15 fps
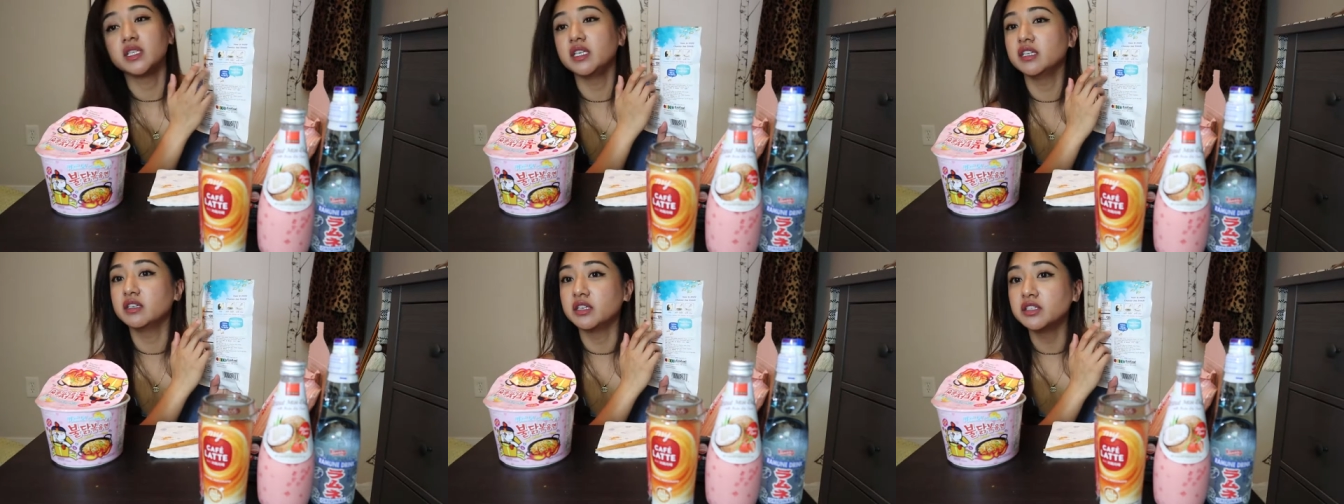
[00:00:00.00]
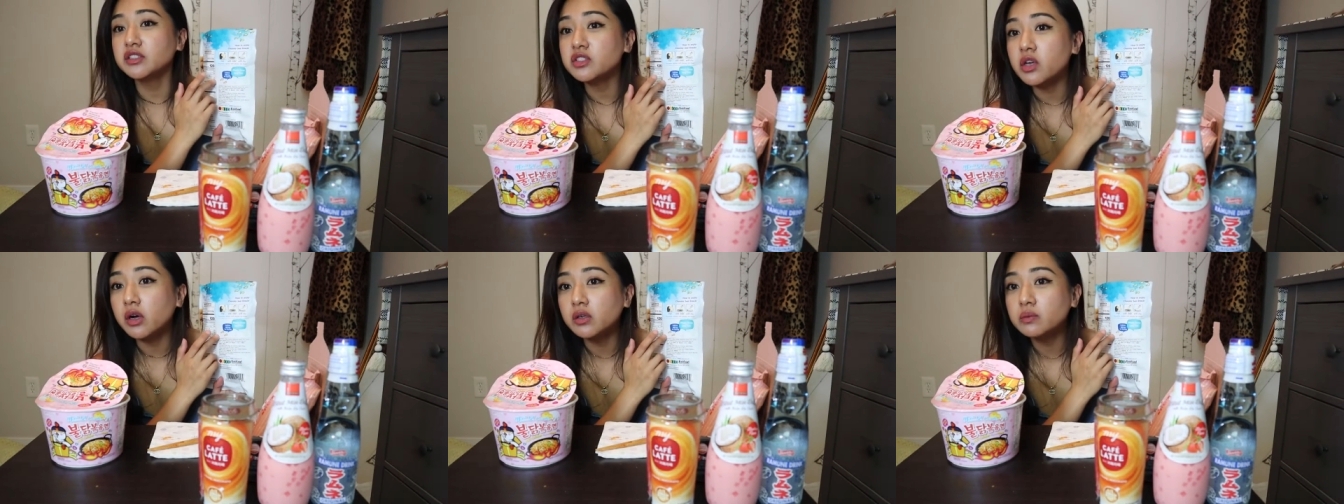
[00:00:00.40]
eat it on
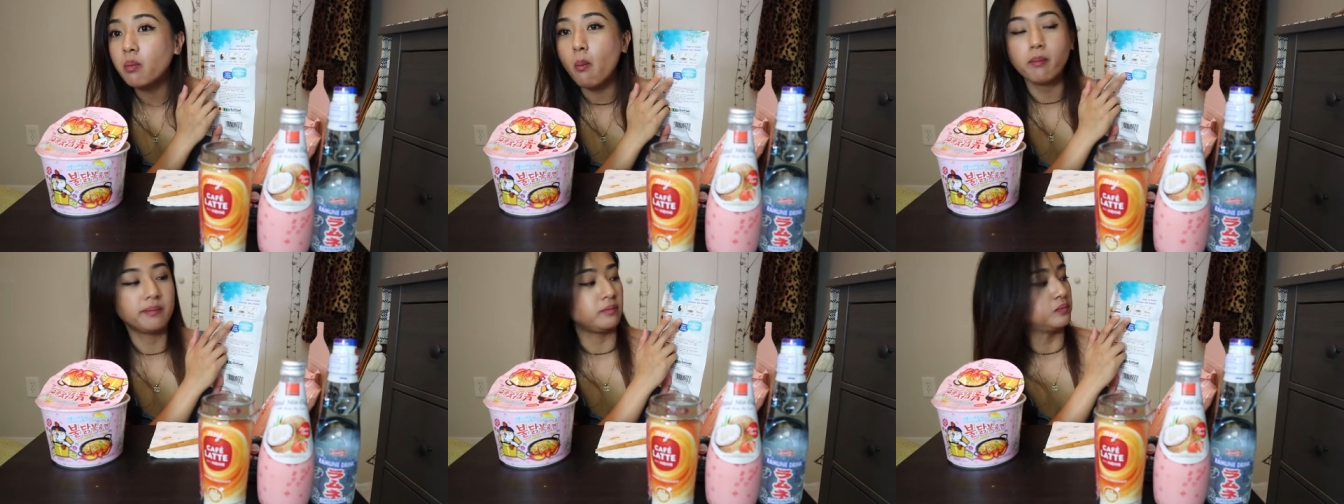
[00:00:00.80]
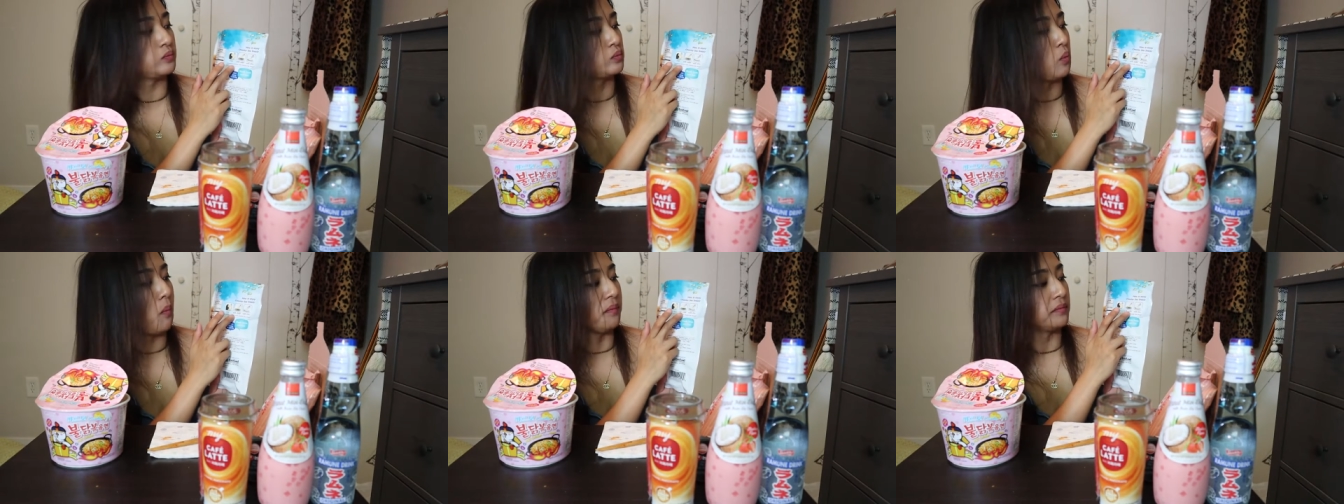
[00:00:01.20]
its own.
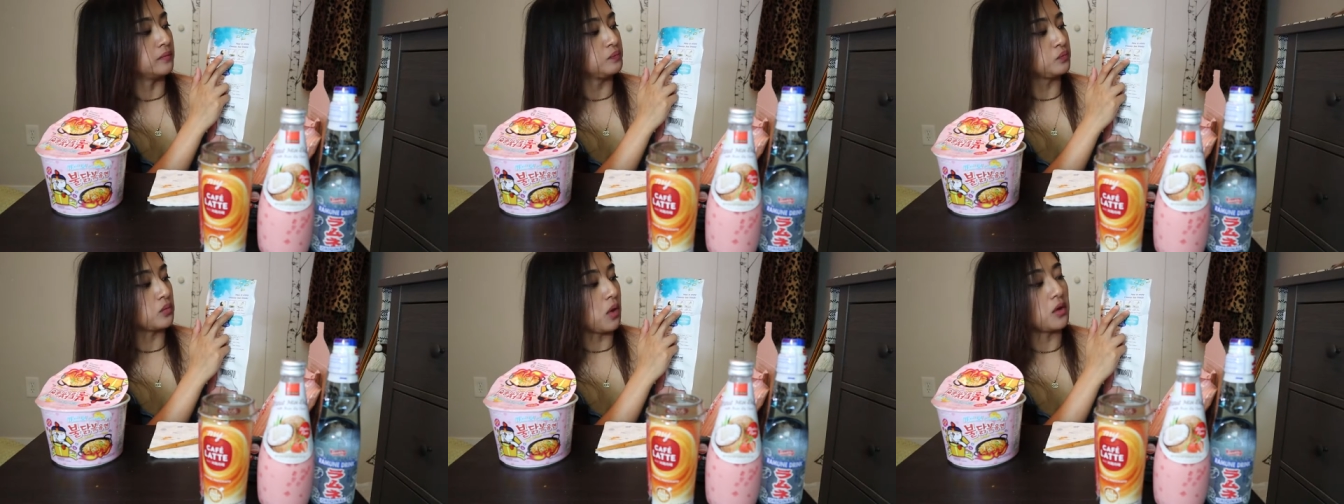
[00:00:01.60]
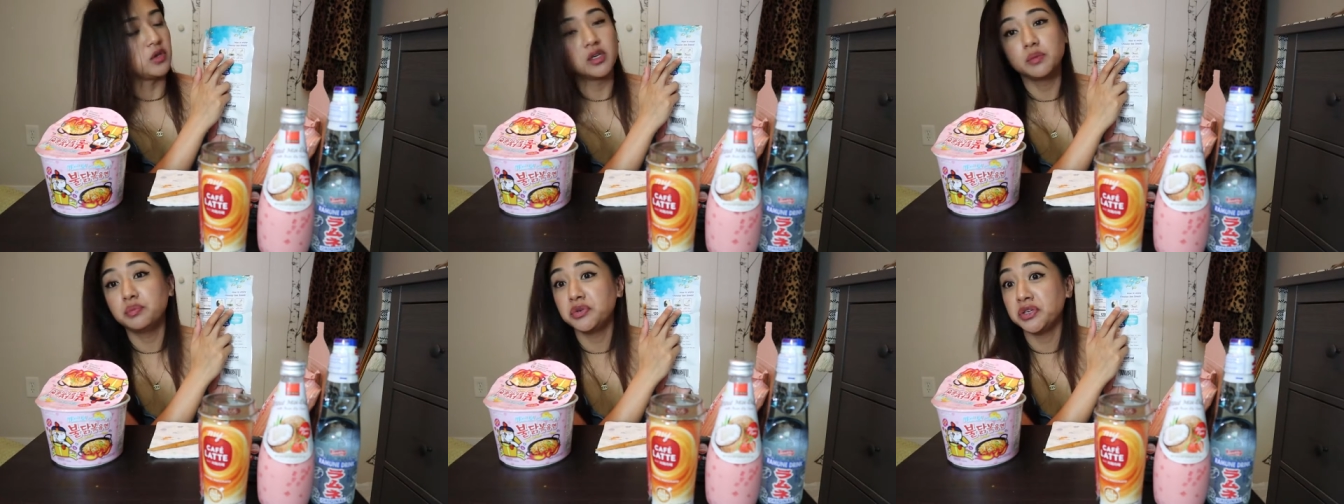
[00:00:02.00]

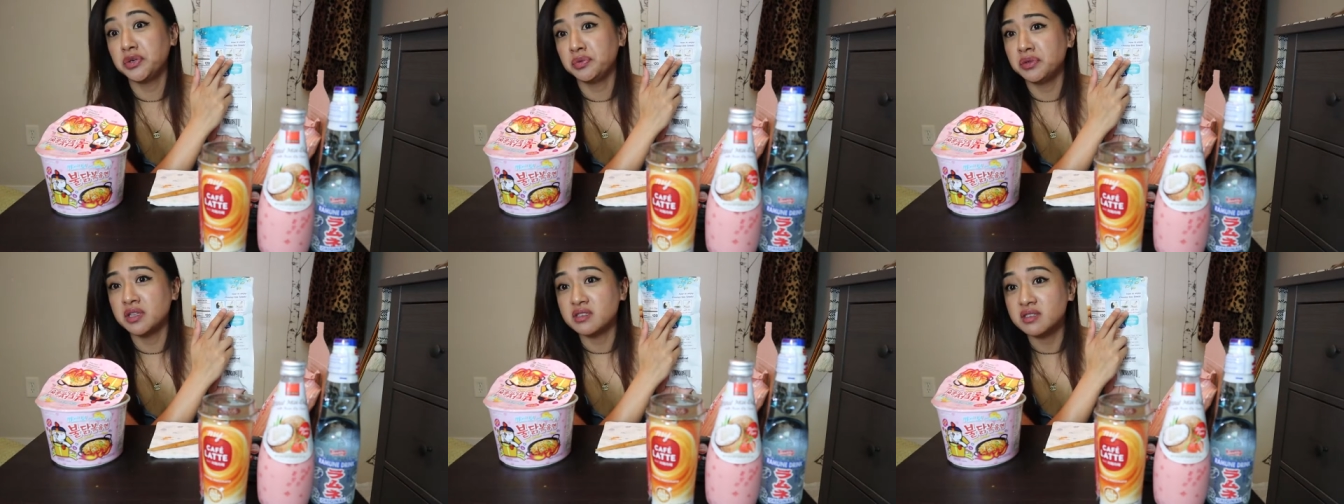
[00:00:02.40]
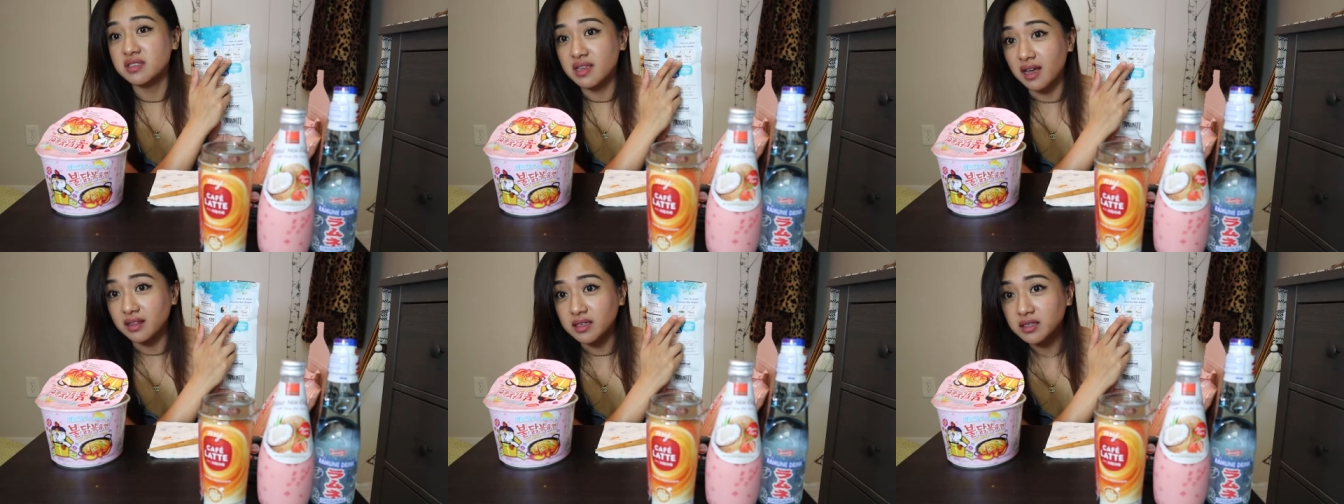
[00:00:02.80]
You can put it with a
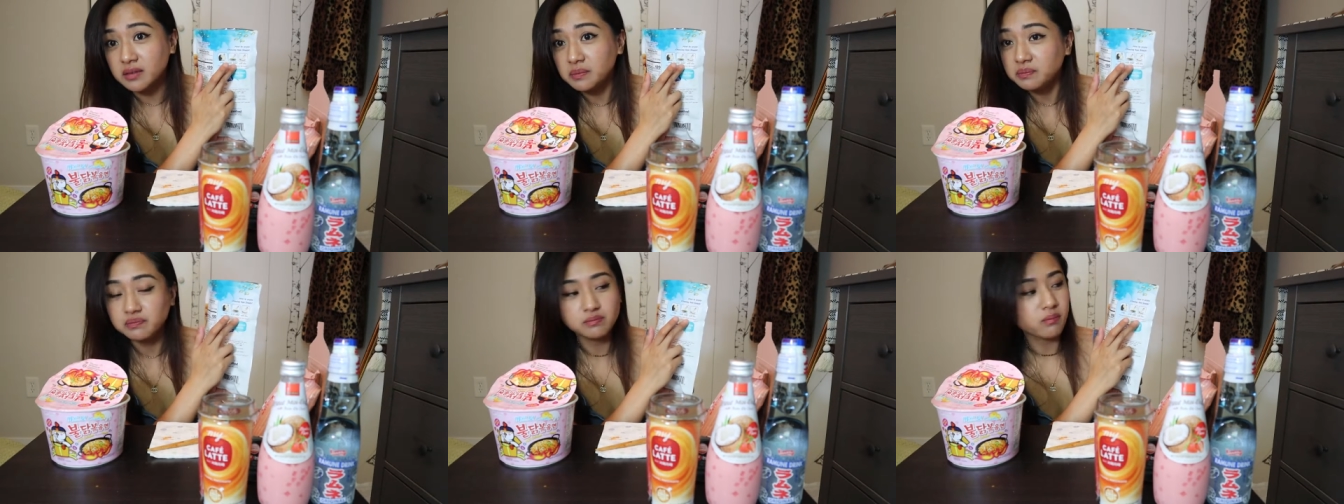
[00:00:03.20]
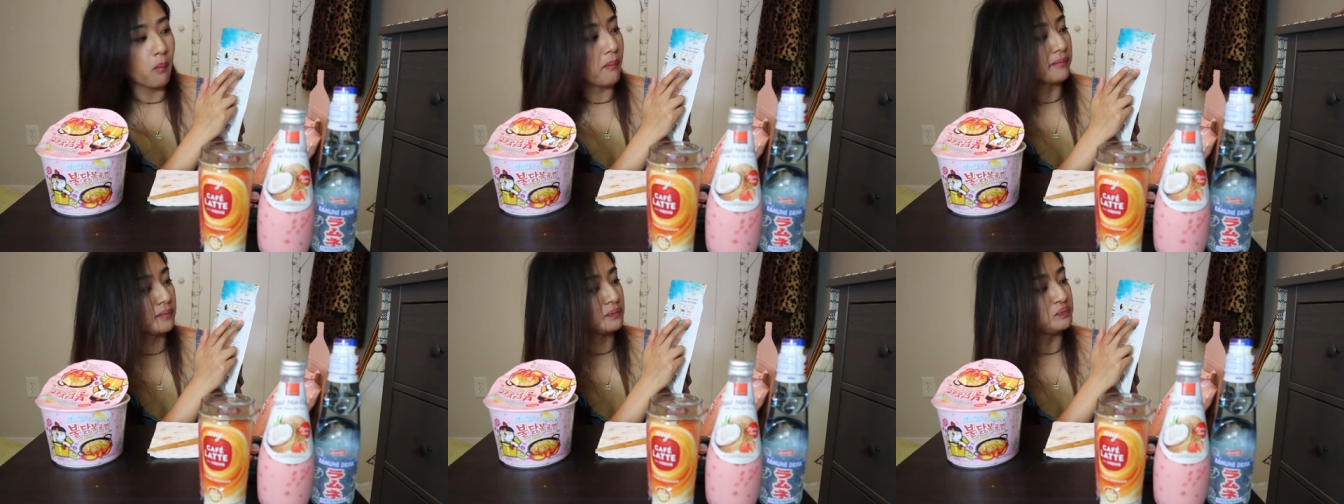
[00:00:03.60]
salad
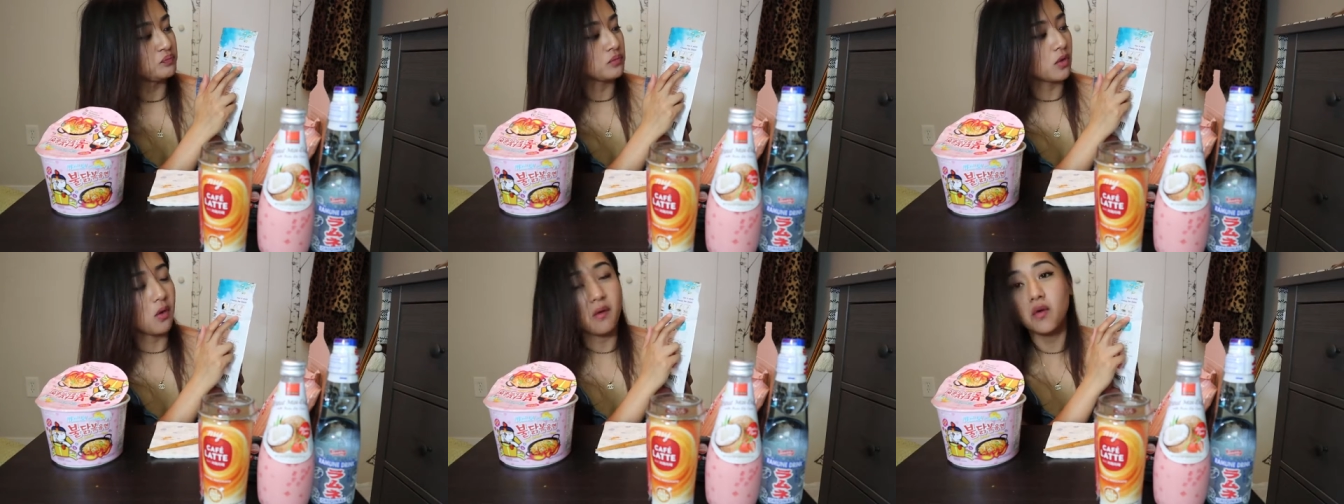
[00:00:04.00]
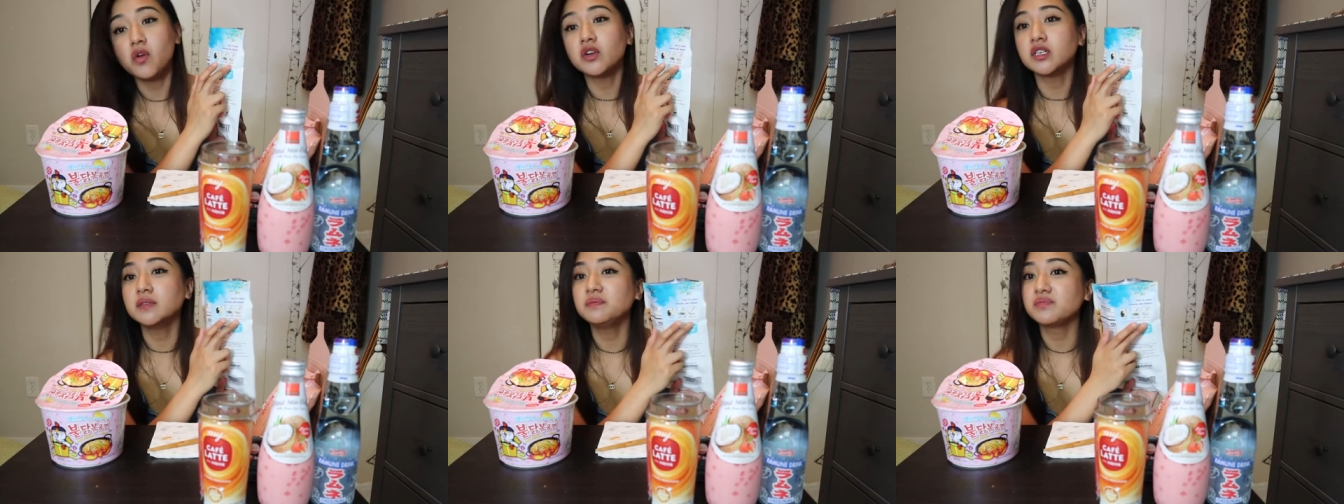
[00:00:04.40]

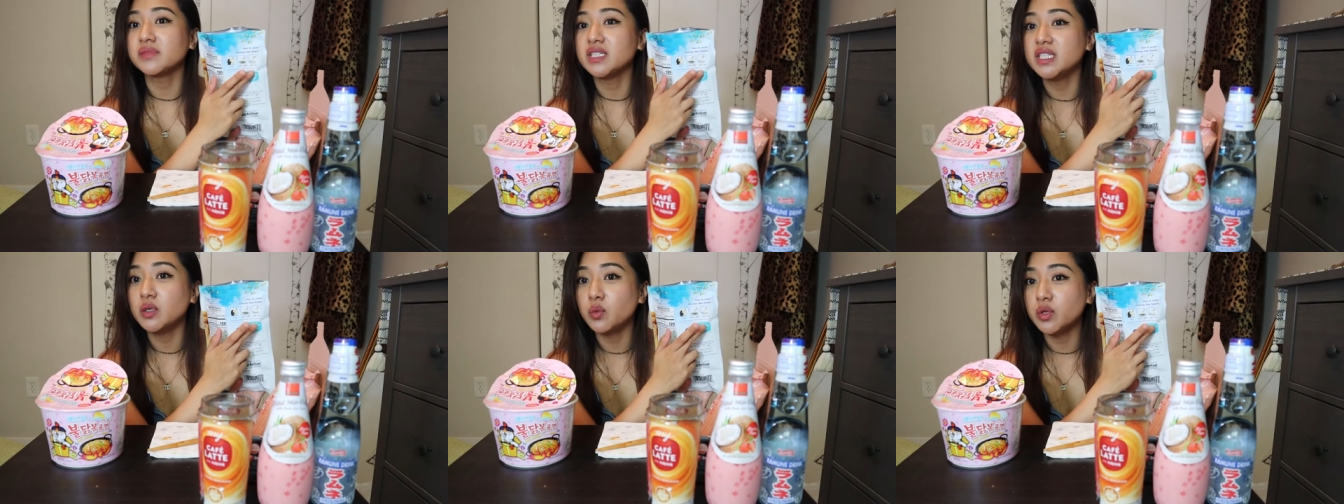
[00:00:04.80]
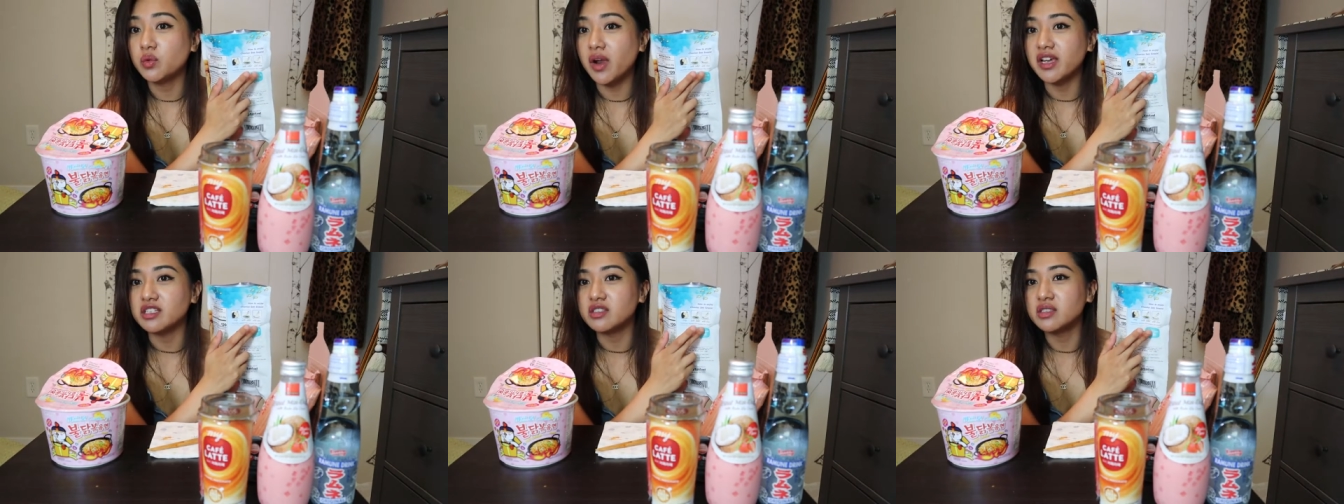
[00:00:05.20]
or eat it with
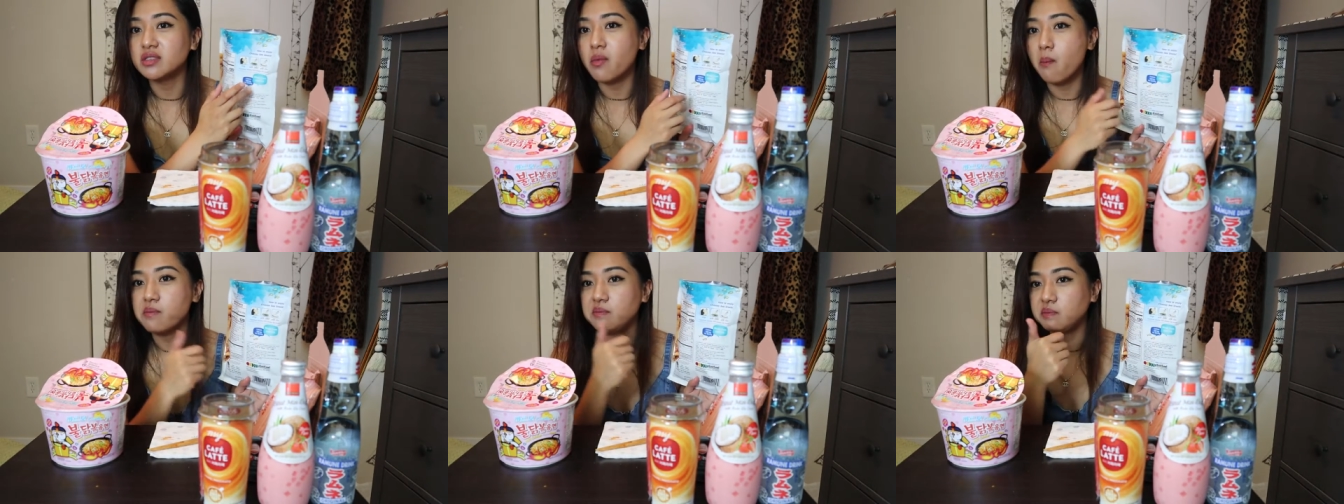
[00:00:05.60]
rice.